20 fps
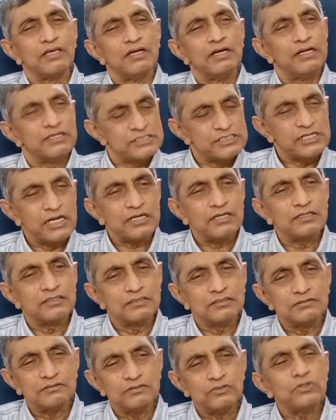And
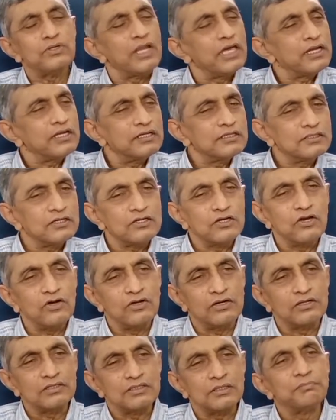second, you like it or
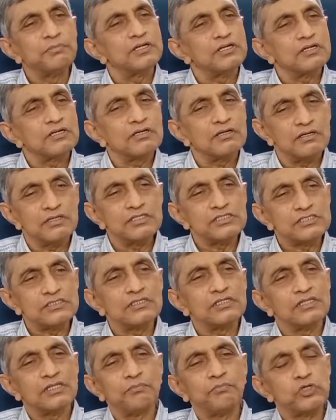not, America is
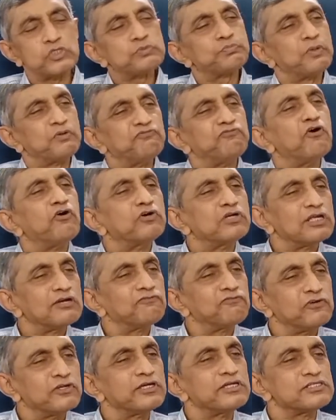still the most profound
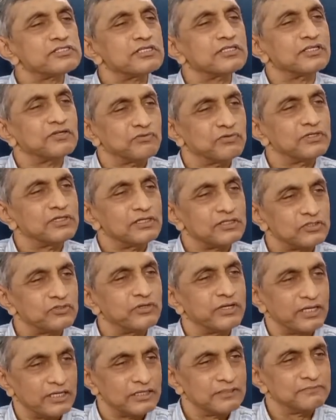influence in the world
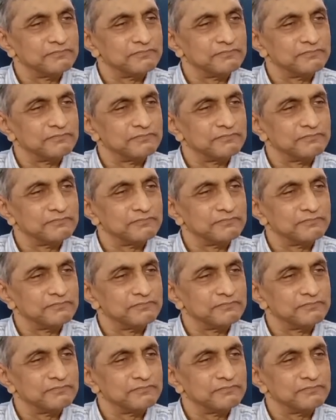today.